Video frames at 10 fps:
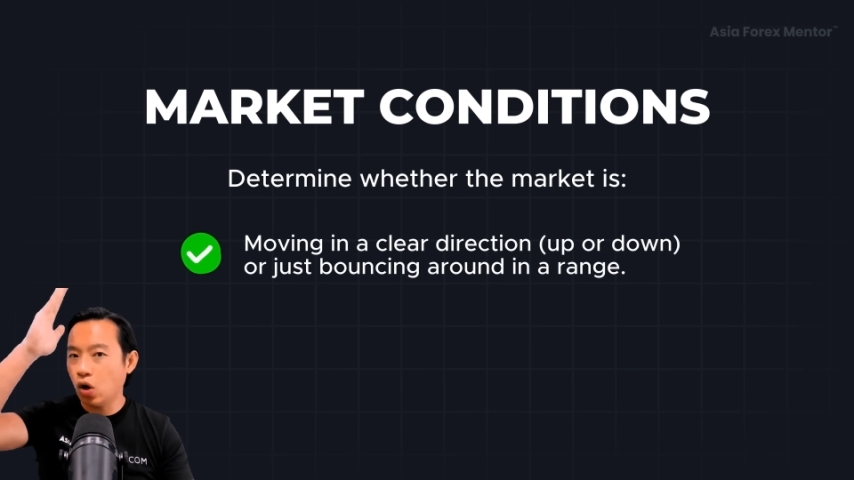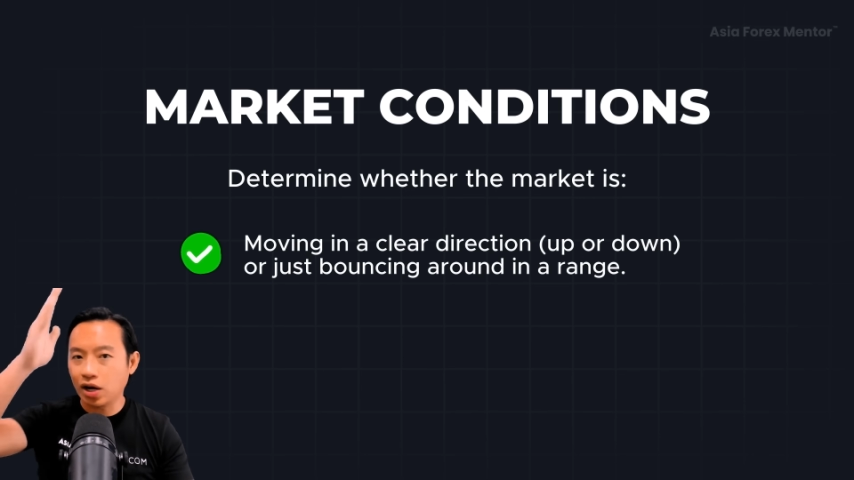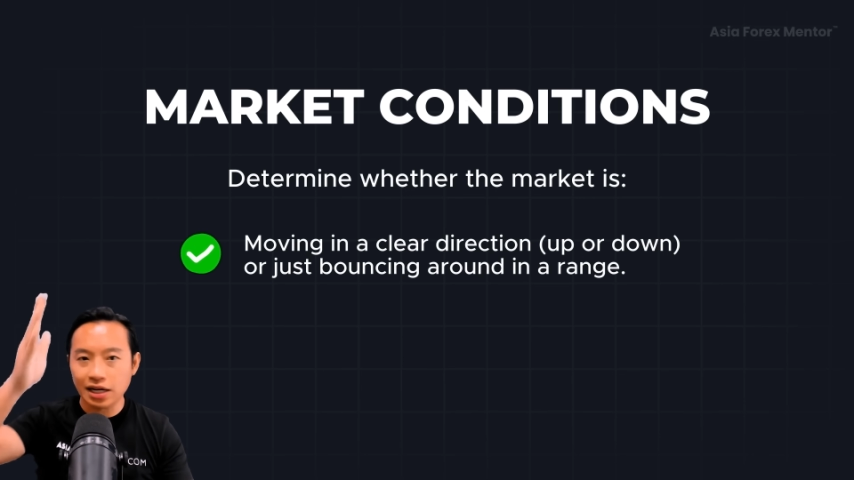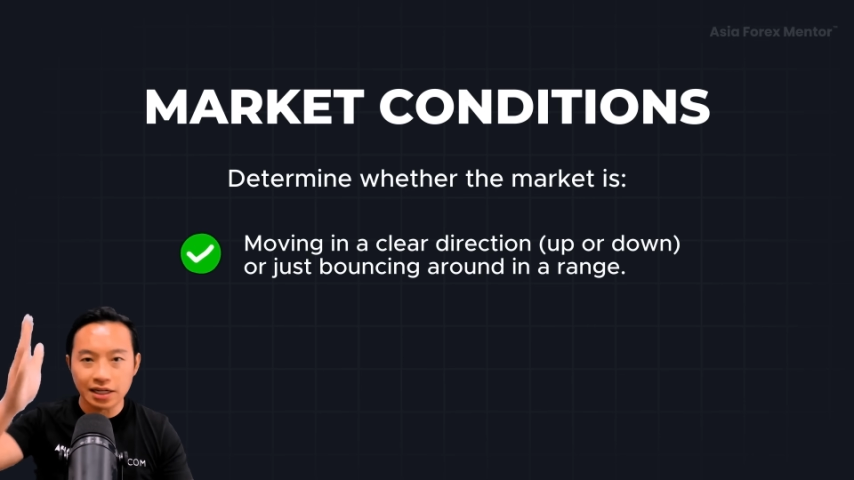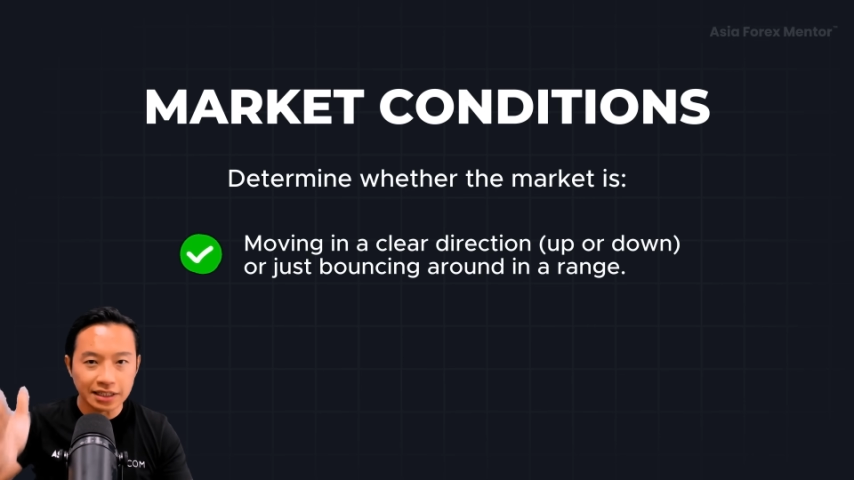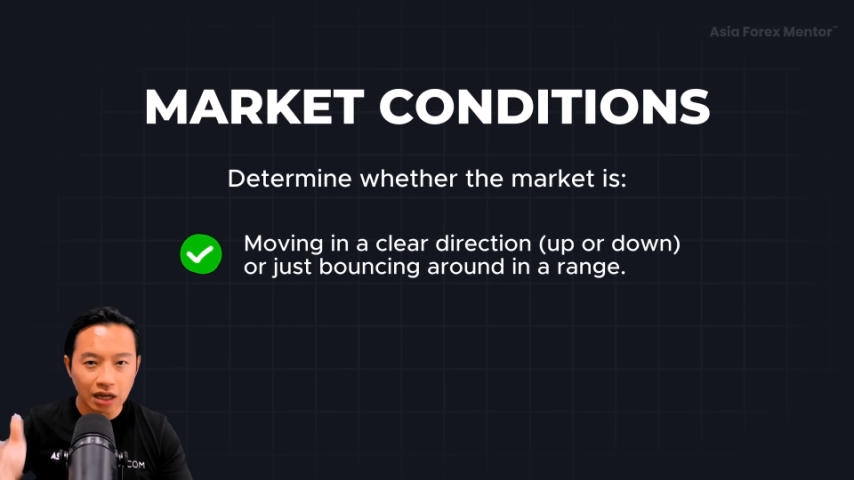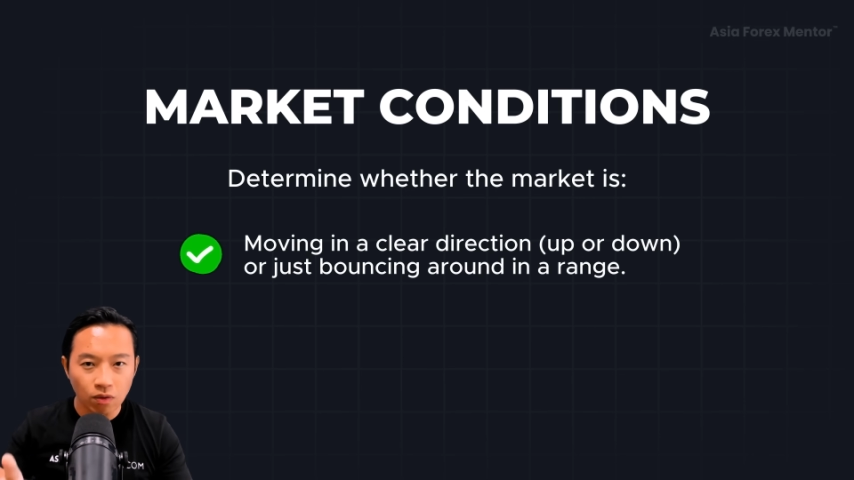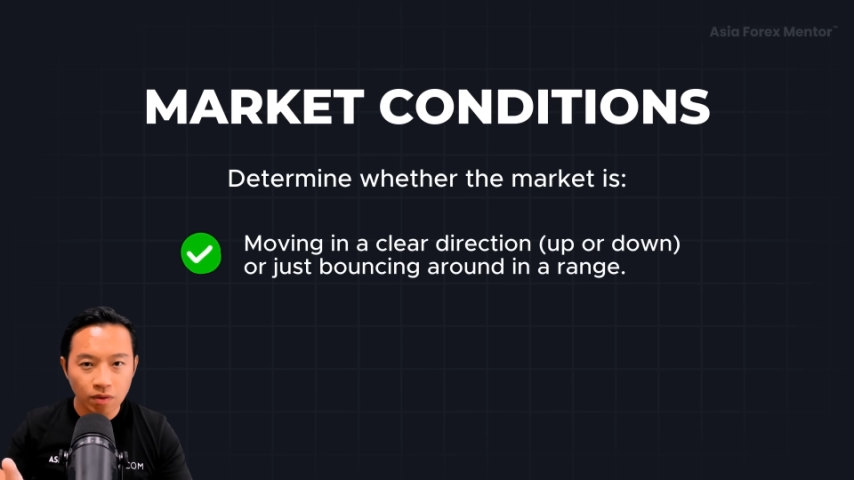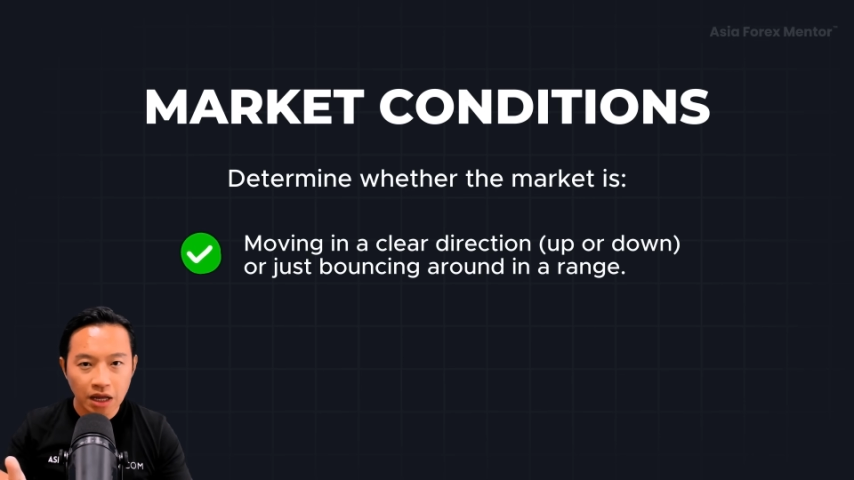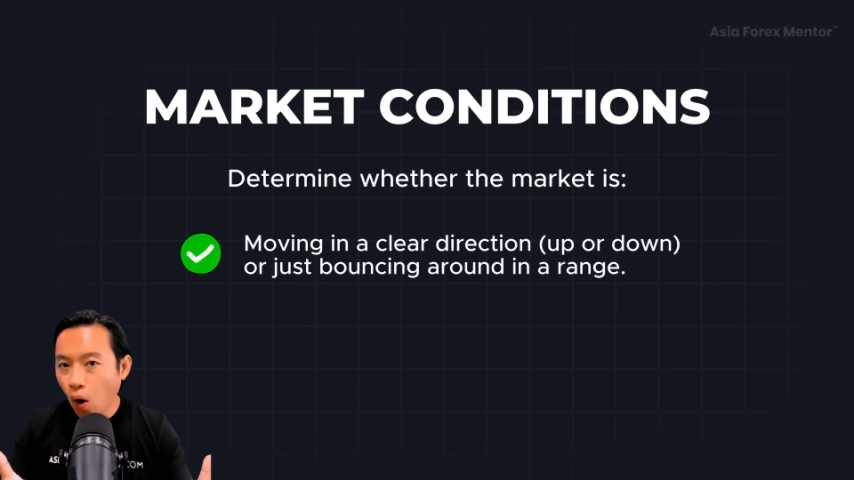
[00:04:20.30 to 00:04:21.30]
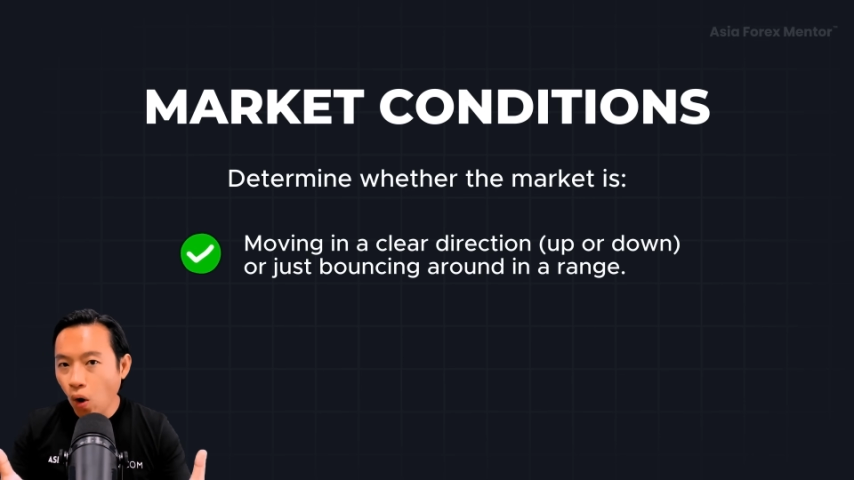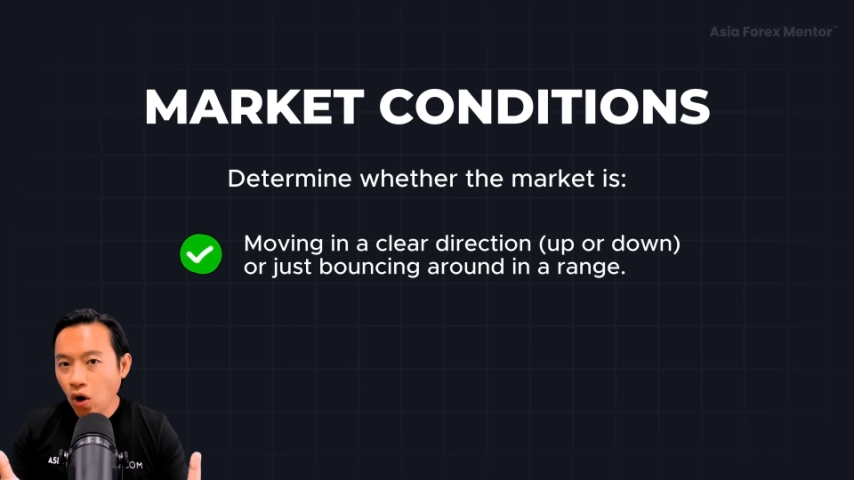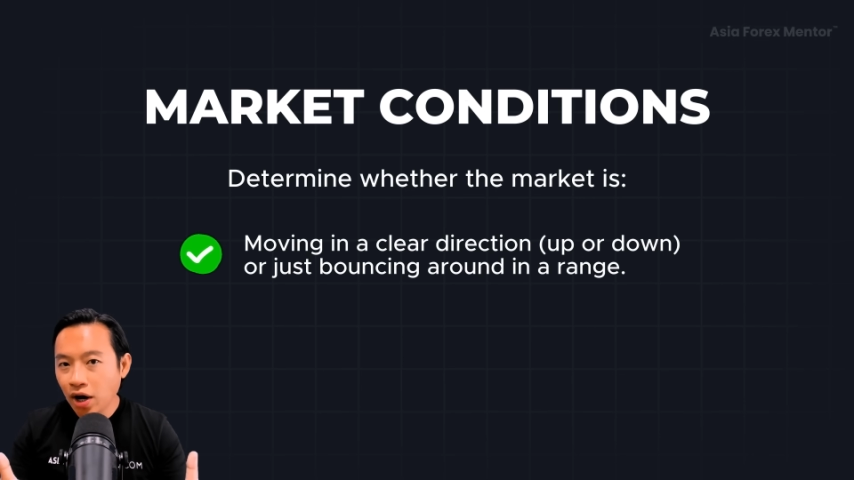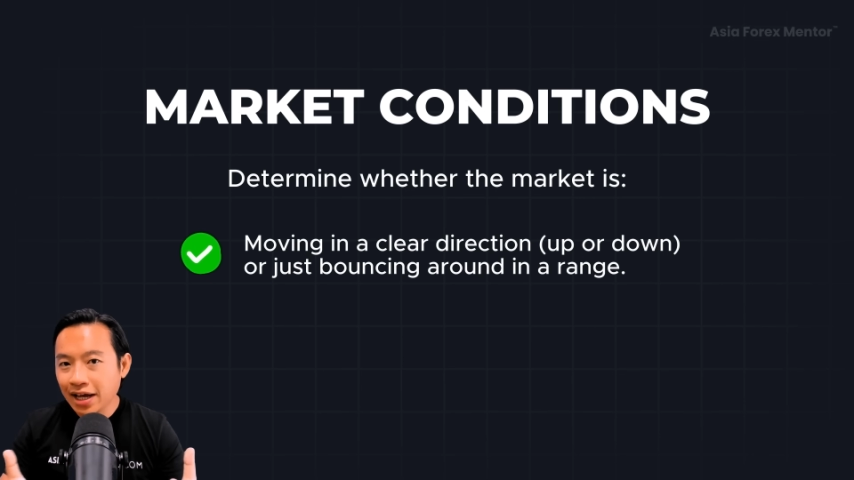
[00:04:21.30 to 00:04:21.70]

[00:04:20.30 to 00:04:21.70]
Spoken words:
or clearly down? Or